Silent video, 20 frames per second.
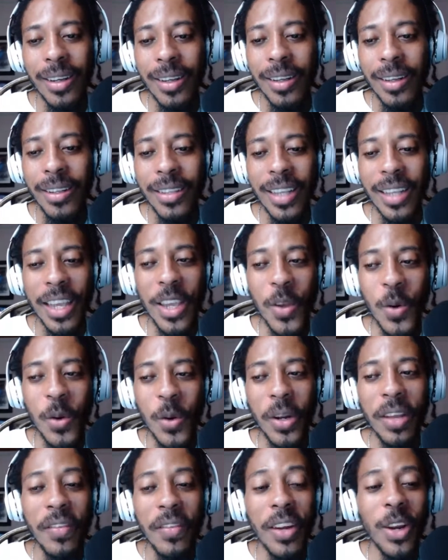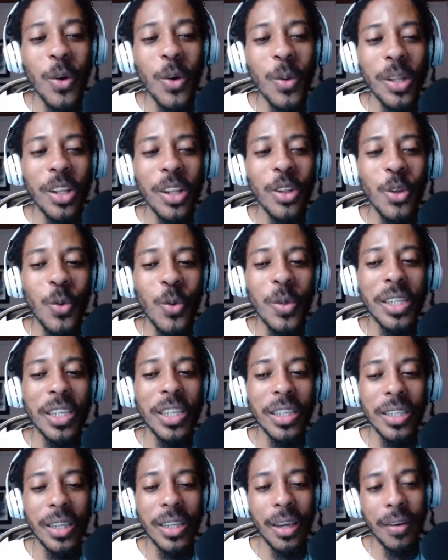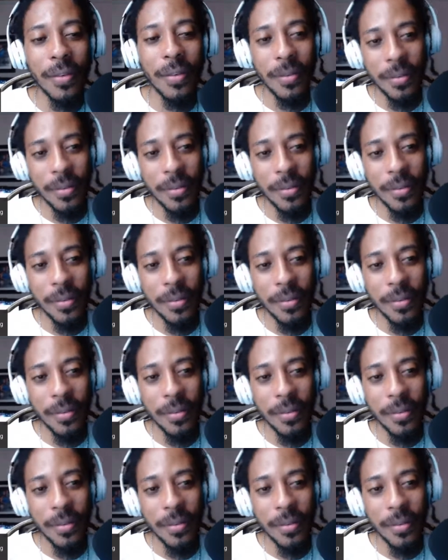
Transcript: So you don't even know what to do with yourself.